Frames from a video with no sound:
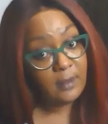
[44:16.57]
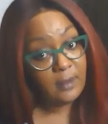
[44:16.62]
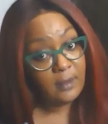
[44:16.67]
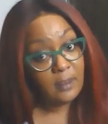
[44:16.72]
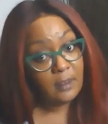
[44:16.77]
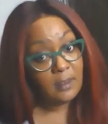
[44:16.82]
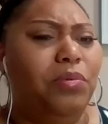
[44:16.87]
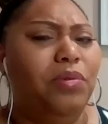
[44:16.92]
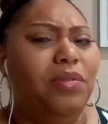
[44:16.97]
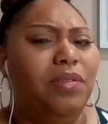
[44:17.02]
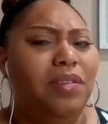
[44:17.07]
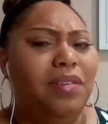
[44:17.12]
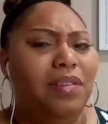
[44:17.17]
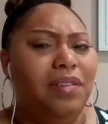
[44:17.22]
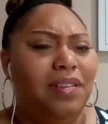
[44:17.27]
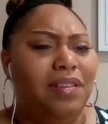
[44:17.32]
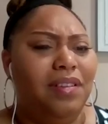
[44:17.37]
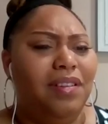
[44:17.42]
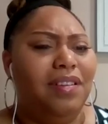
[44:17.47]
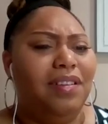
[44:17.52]
Ooh.
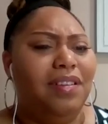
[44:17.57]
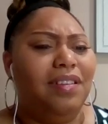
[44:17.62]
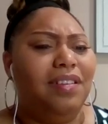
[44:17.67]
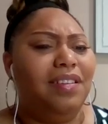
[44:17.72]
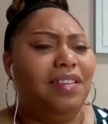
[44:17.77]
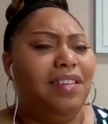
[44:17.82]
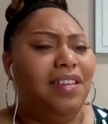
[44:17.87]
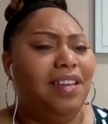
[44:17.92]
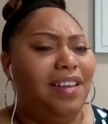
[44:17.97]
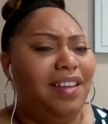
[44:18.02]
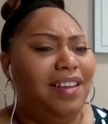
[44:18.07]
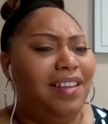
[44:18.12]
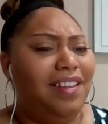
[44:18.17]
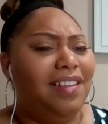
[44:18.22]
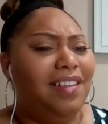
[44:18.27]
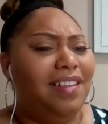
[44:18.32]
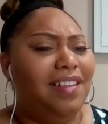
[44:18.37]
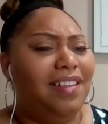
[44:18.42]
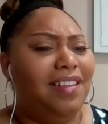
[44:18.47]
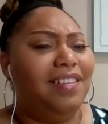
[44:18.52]
And so,
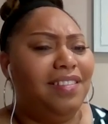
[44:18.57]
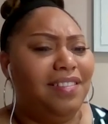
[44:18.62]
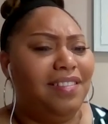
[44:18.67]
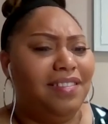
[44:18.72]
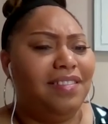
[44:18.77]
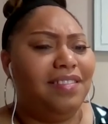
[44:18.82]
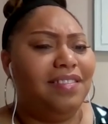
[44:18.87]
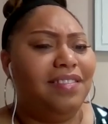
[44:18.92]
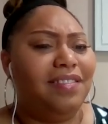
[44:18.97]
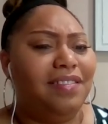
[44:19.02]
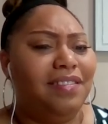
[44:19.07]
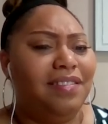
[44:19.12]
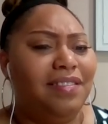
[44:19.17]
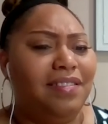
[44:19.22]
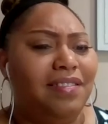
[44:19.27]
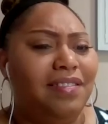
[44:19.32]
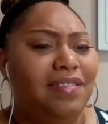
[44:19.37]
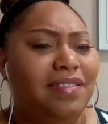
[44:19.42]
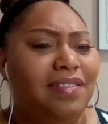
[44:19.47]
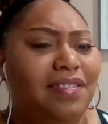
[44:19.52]
yeah. you know,
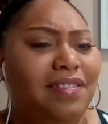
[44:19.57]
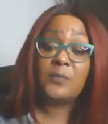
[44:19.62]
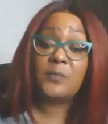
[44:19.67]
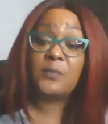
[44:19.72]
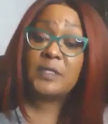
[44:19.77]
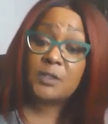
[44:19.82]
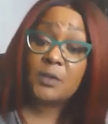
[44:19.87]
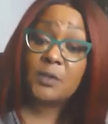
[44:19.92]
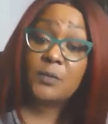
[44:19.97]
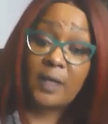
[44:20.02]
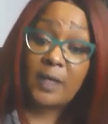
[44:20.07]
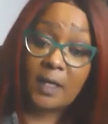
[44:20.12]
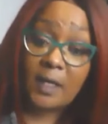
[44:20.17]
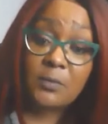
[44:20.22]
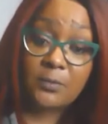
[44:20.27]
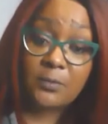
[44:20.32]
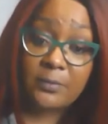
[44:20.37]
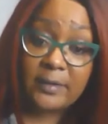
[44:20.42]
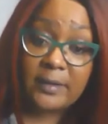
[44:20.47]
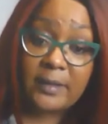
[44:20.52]
tell myself, it's okay,
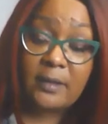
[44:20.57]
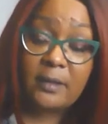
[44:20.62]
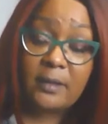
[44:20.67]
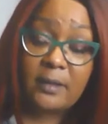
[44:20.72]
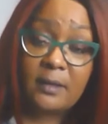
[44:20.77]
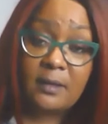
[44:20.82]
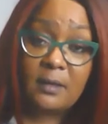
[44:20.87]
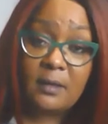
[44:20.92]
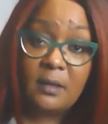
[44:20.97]
Marie.